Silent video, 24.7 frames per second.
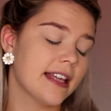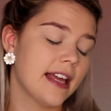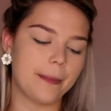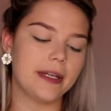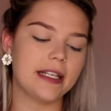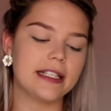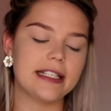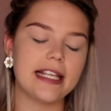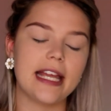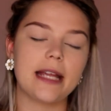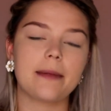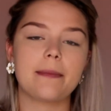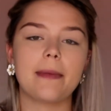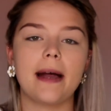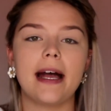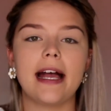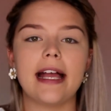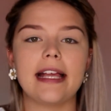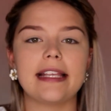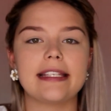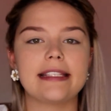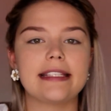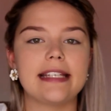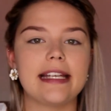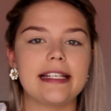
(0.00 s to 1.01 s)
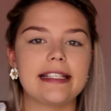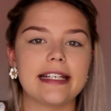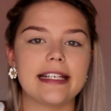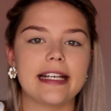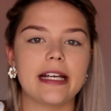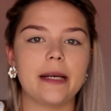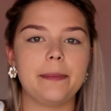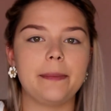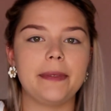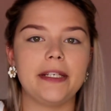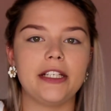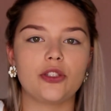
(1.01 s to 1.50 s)
I'm going to take my
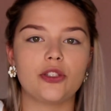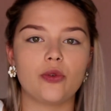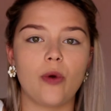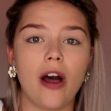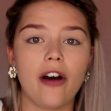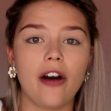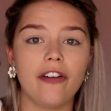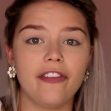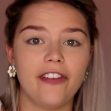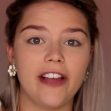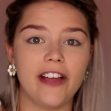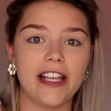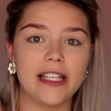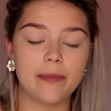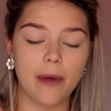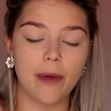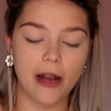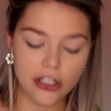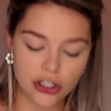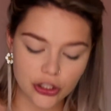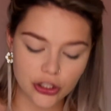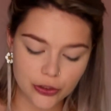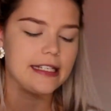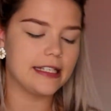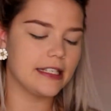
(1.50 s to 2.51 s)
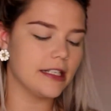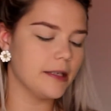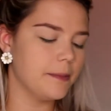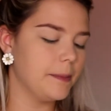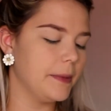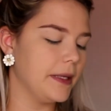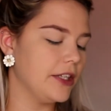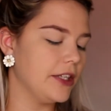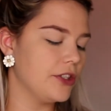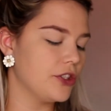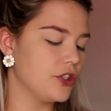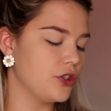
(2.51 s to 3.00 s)
Aesthetica P12 face brush, dip
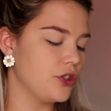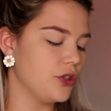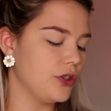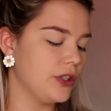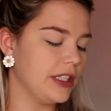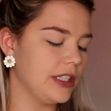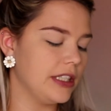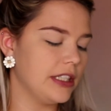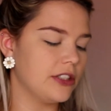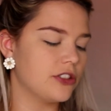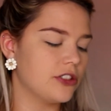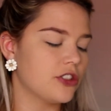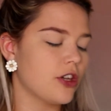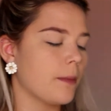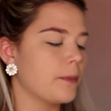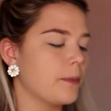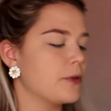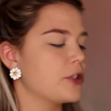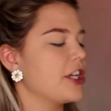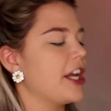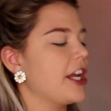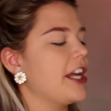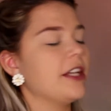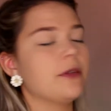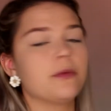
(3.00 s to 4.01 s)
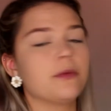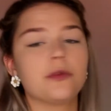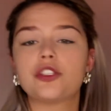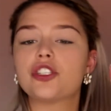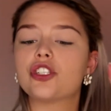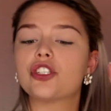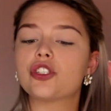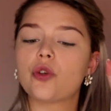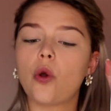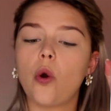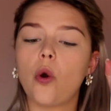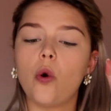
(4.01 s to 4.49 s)
into the top shade which
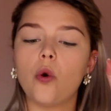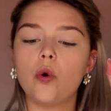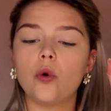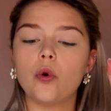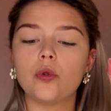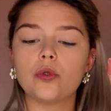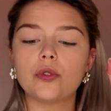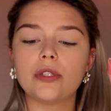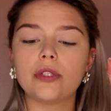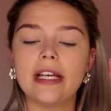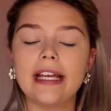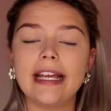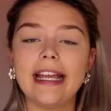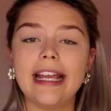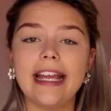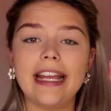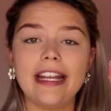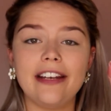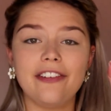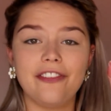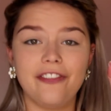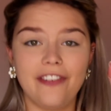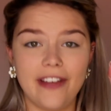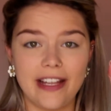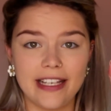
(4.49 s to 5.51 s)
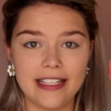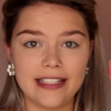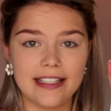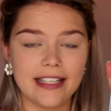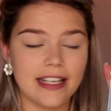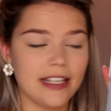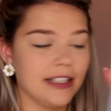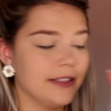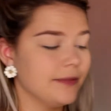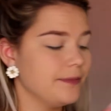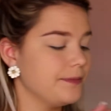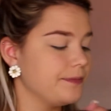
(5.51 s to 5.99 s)
is called
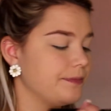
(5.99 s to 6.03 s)
Inventor.